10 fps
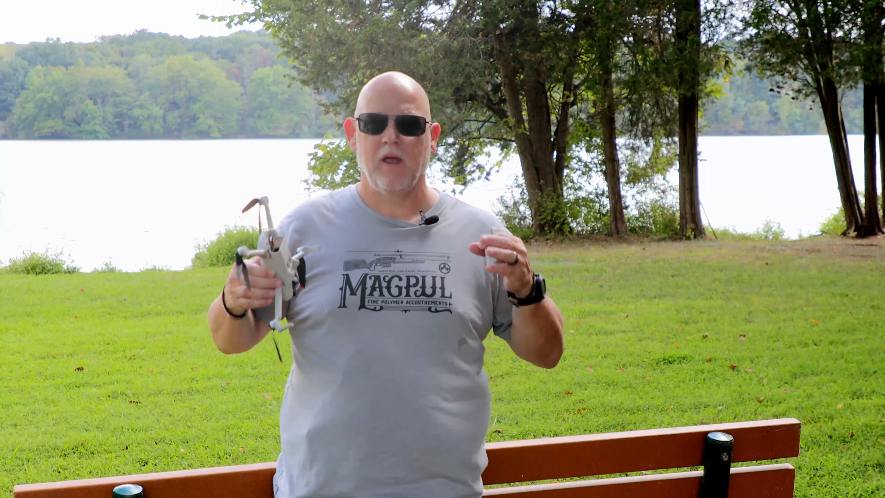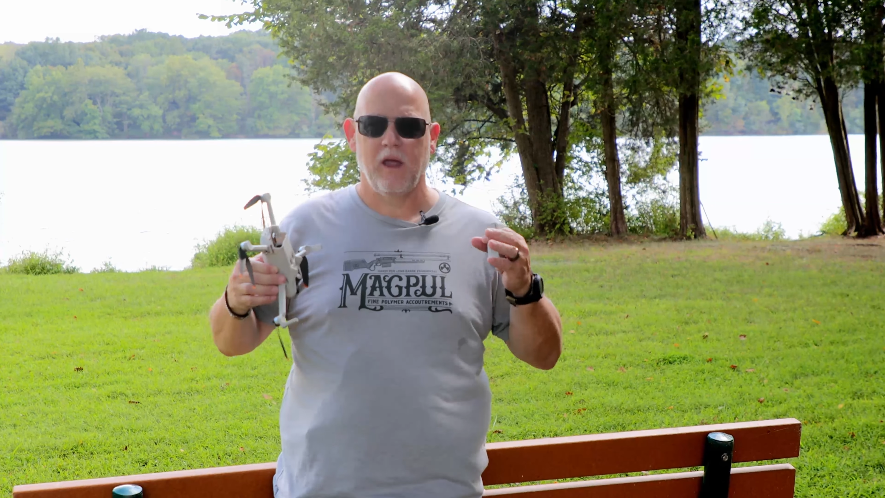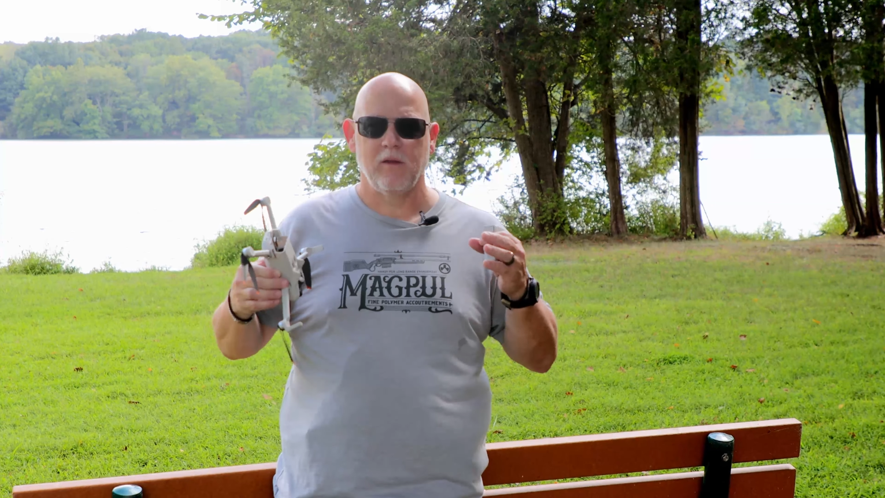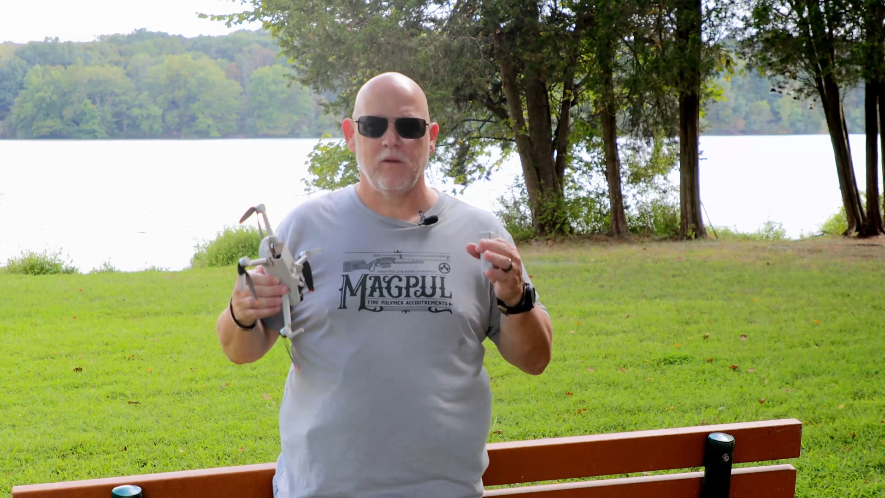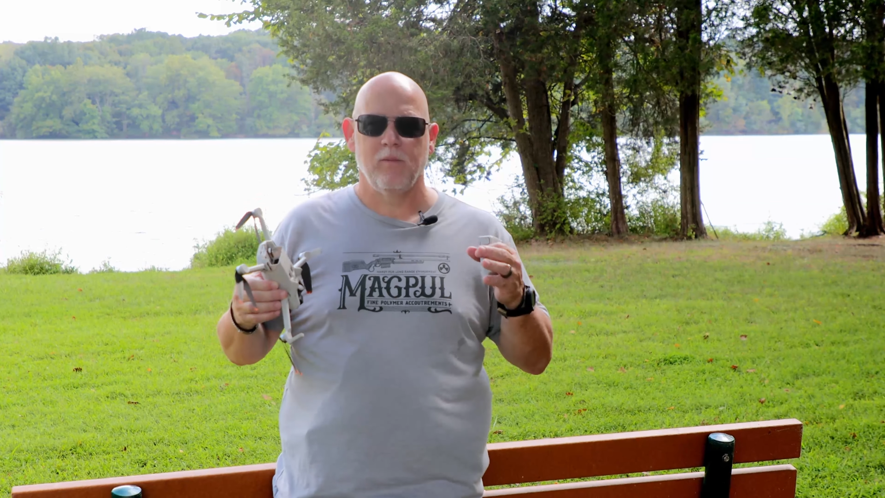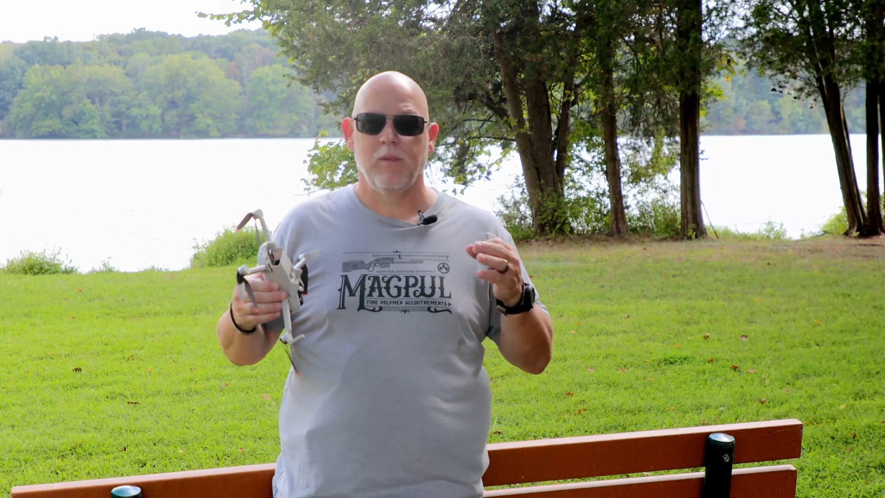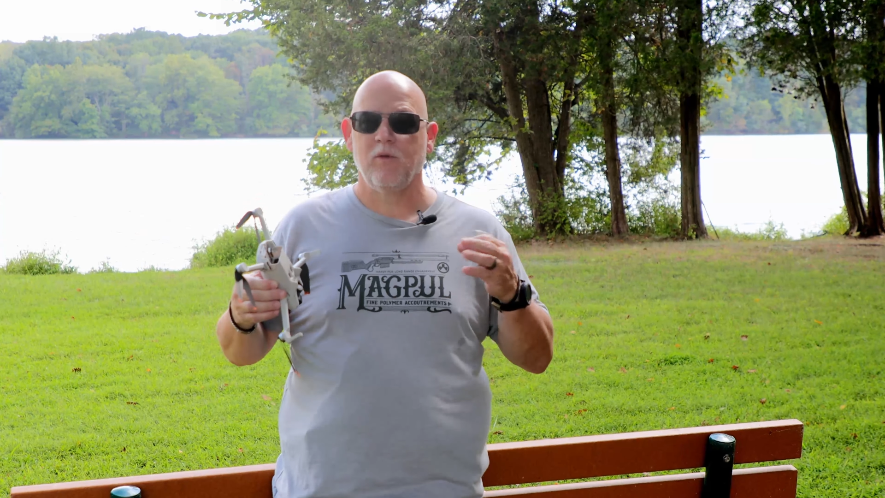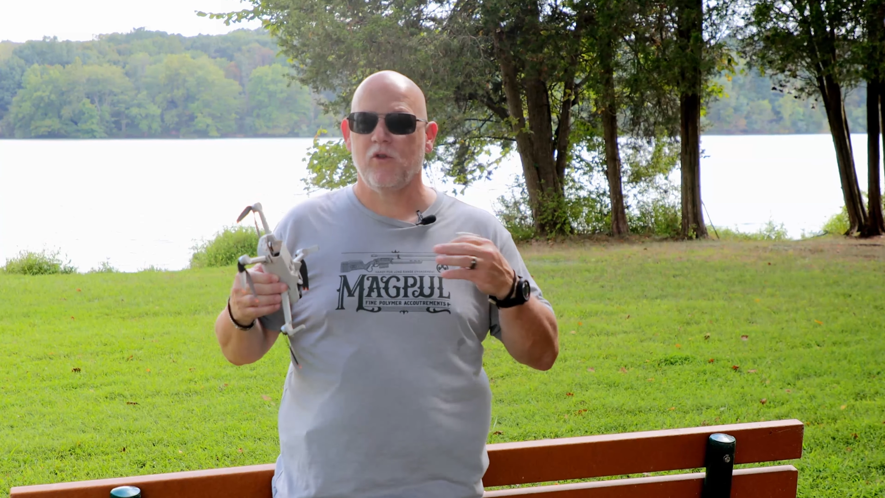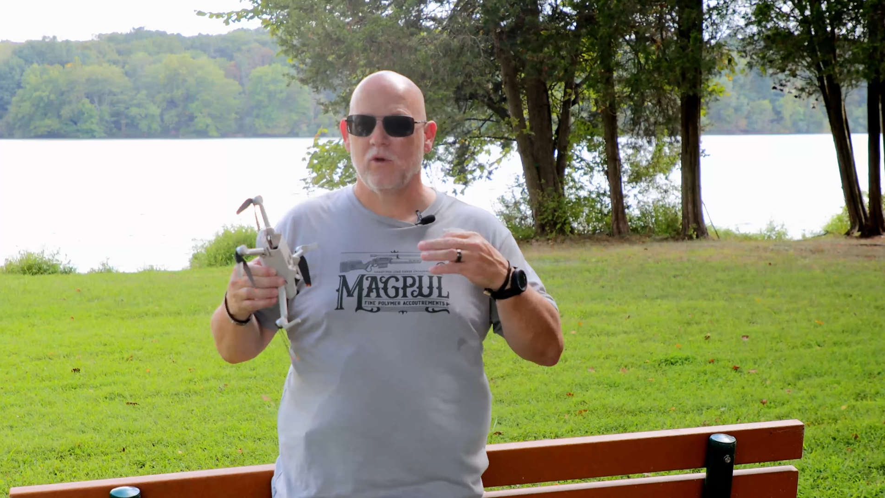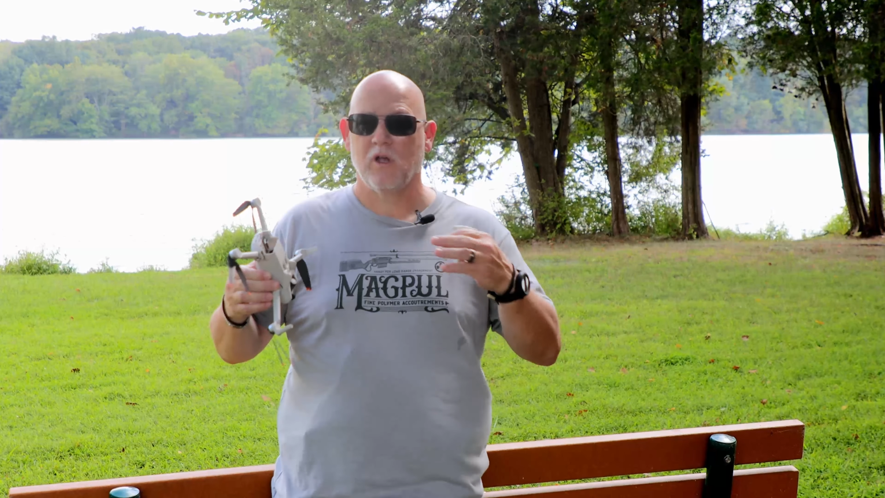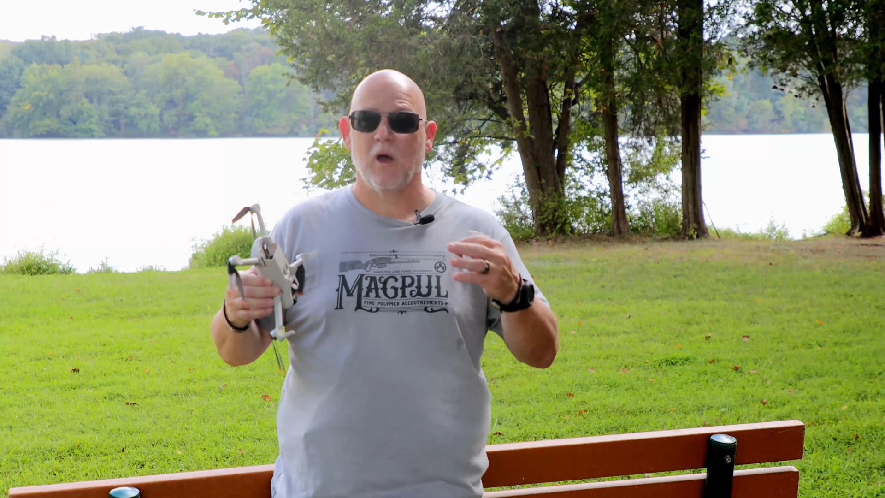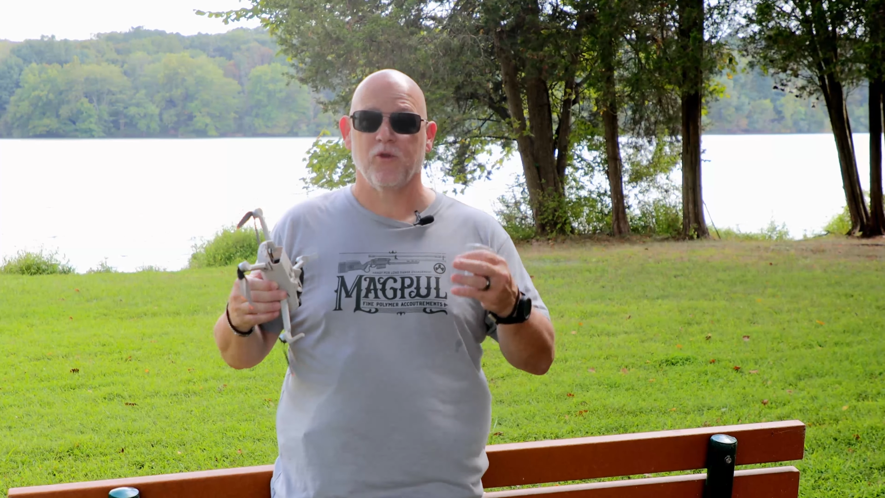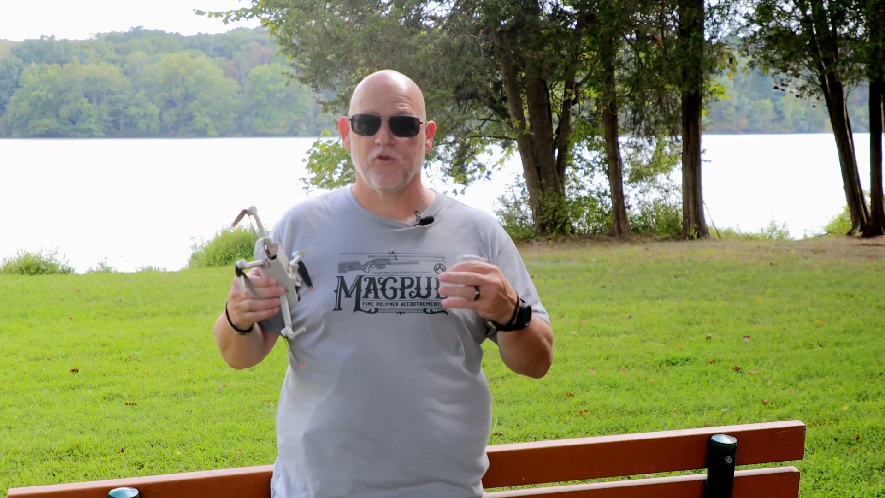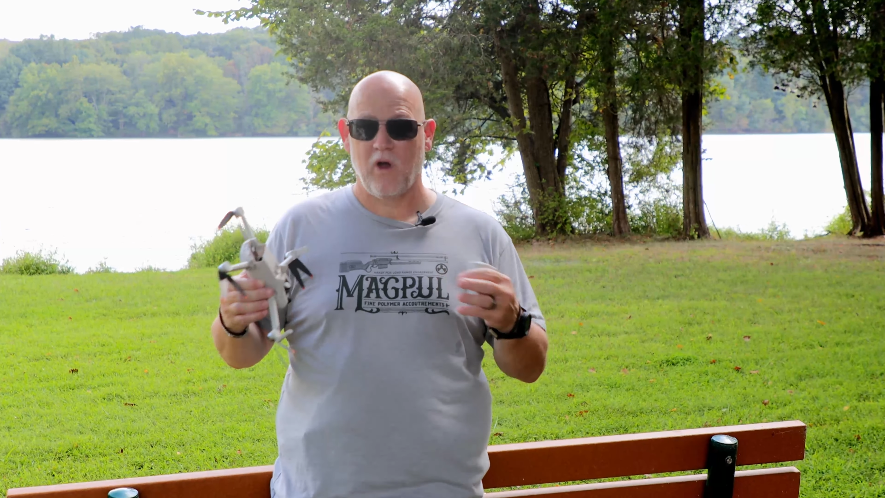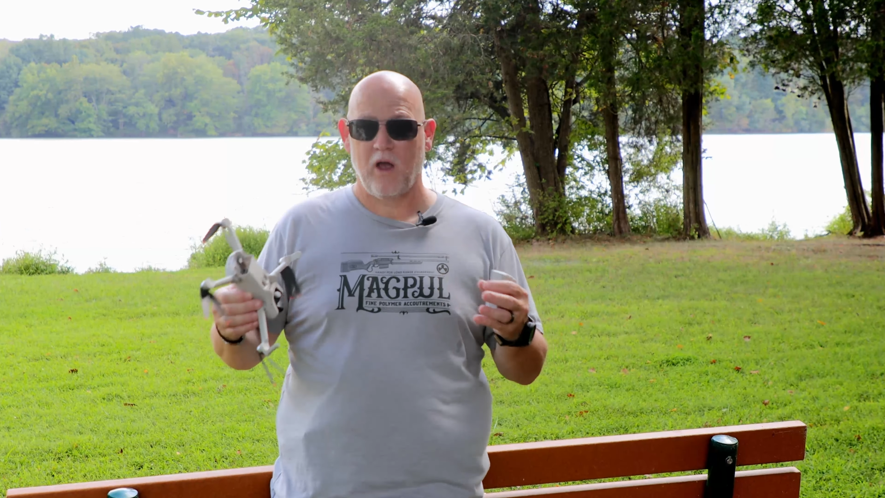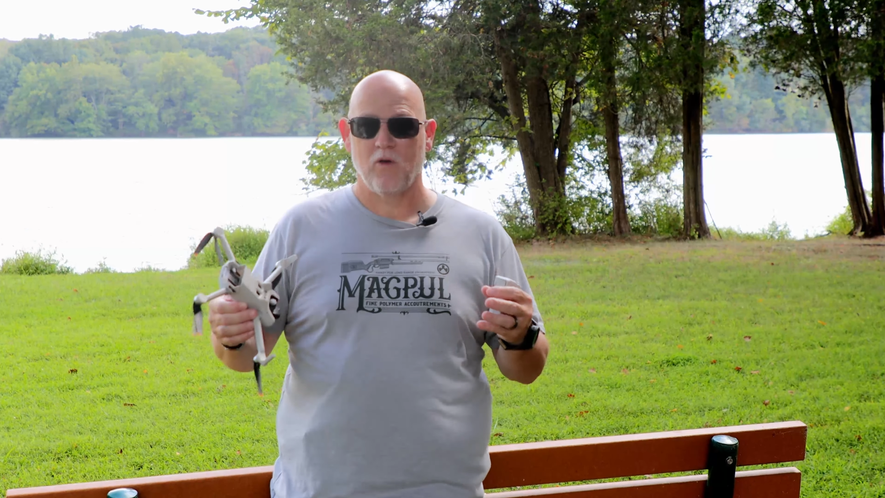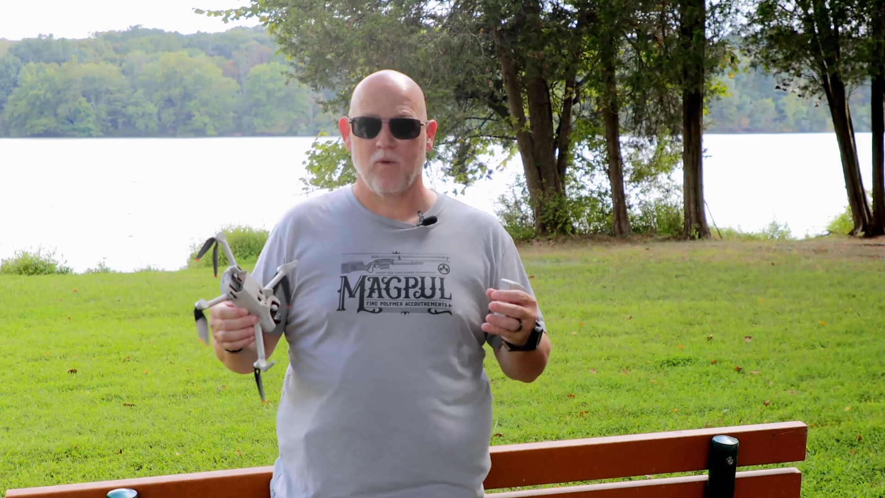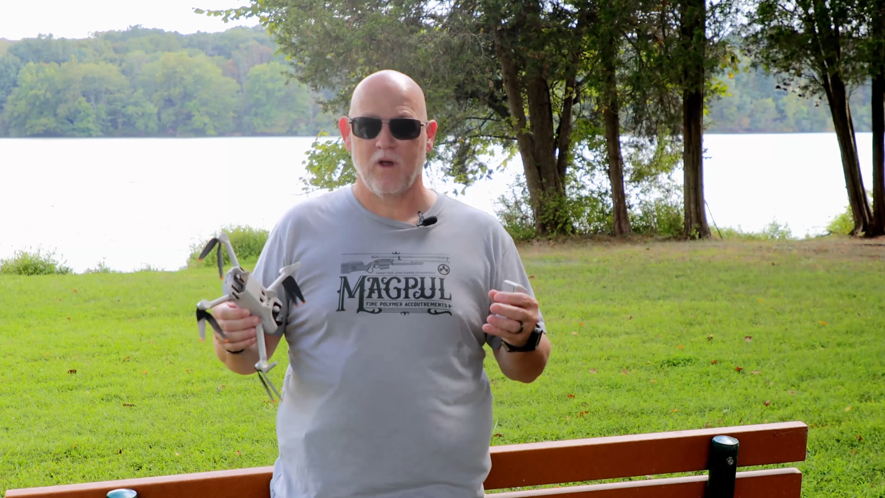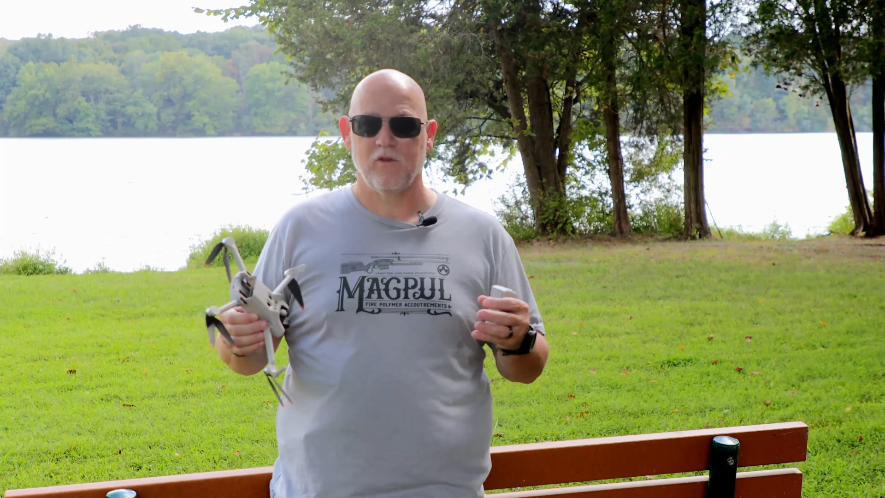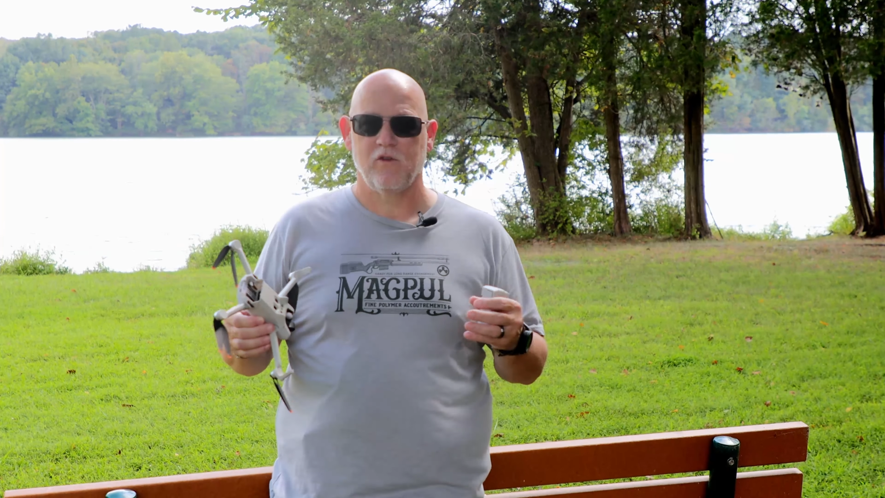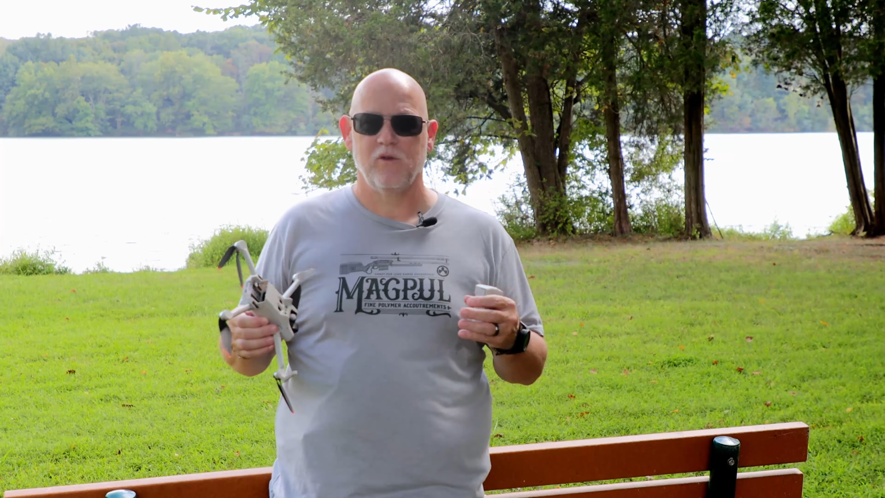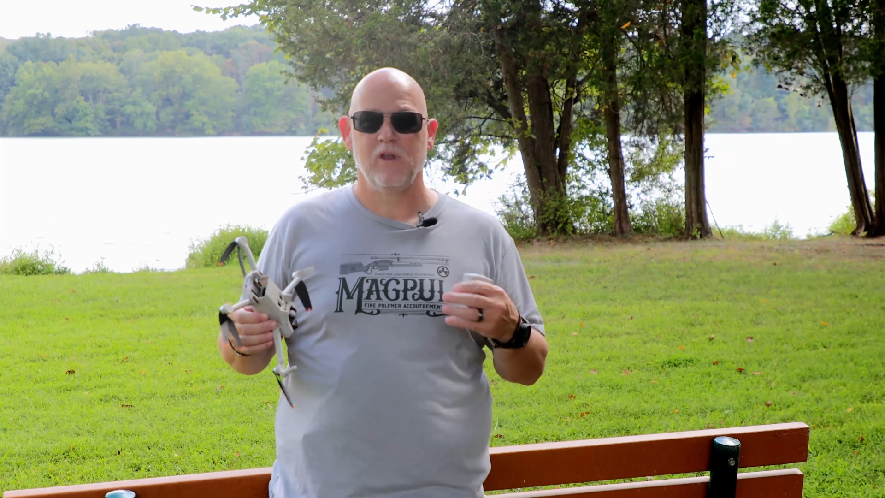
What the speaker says: and maybe doing a couple trial runs,